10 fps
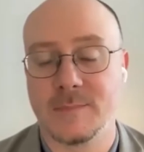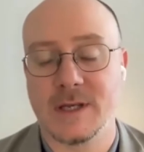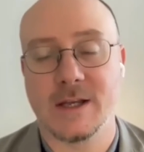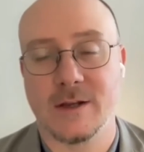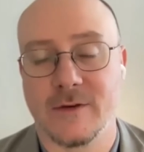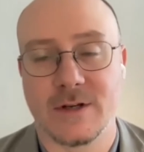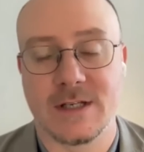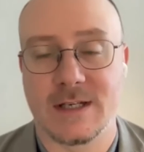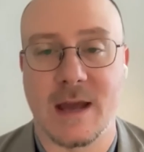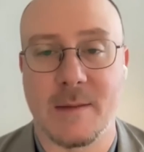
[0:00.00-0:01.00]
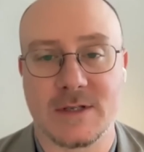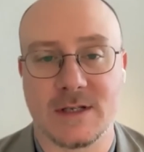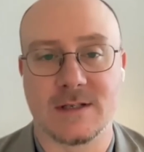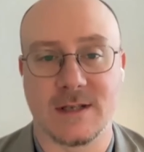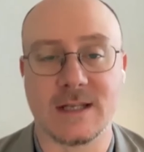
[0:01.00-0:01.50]
Peking University's campus
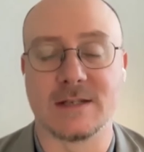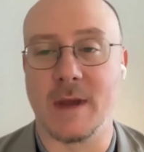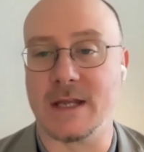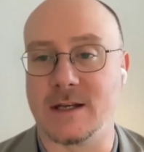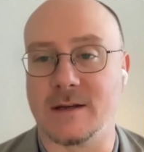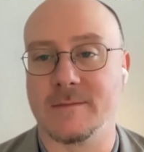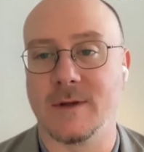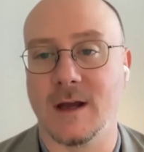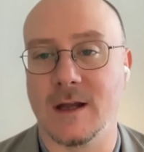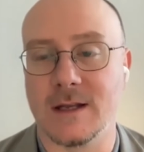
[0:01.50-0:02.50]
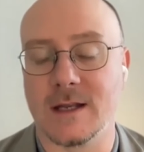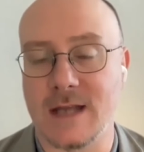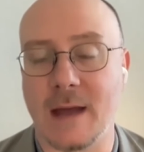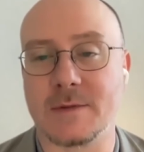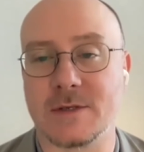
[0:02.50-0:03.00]
is amazing.
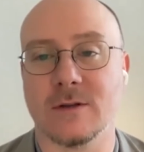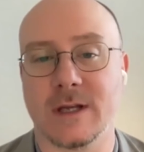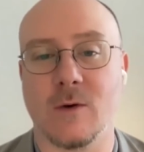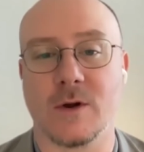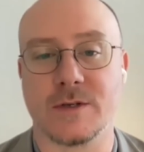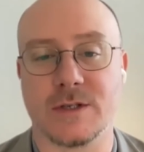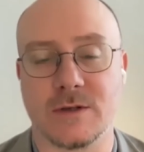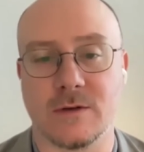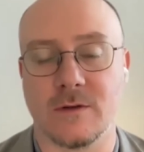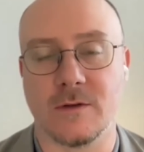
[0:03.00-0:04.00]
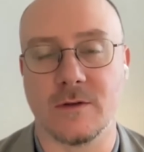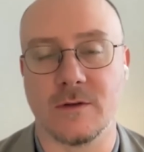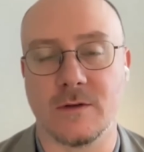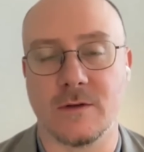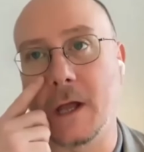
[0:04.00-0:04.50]
It's absolutely gorgeous. You
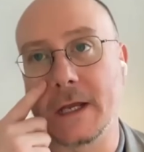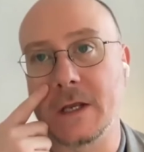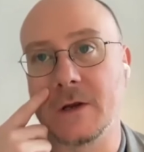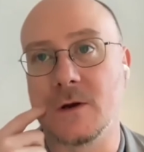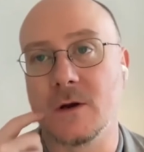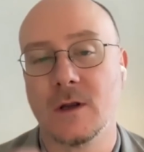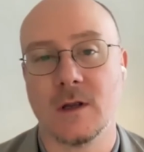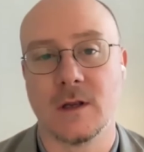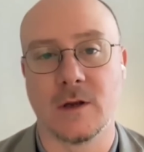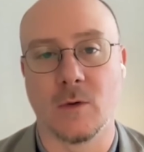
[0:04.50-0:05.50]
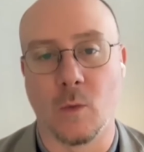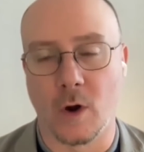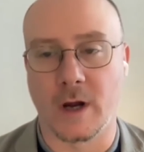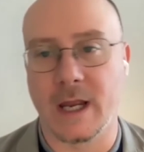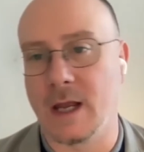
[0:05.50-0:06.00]
feel like you're
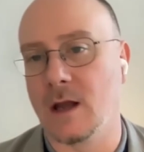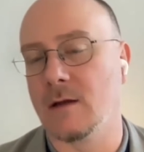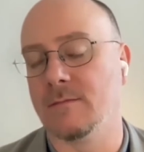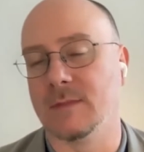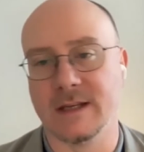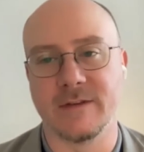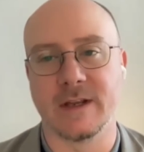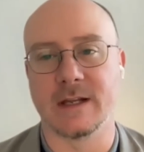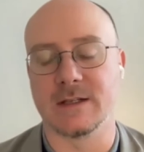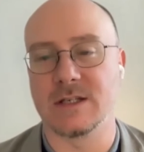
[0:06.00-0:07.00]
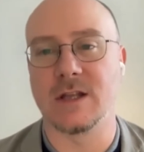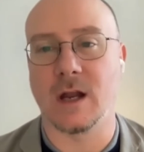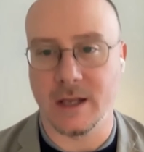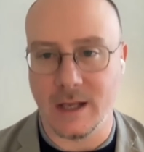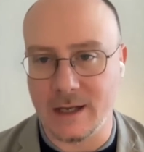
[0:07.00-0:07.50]
working, living, and
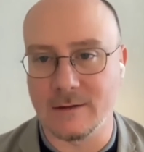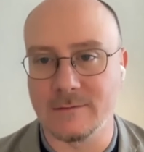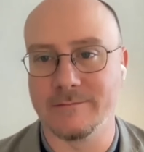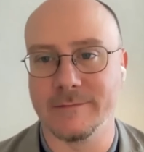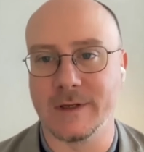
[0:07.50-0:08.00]
studying.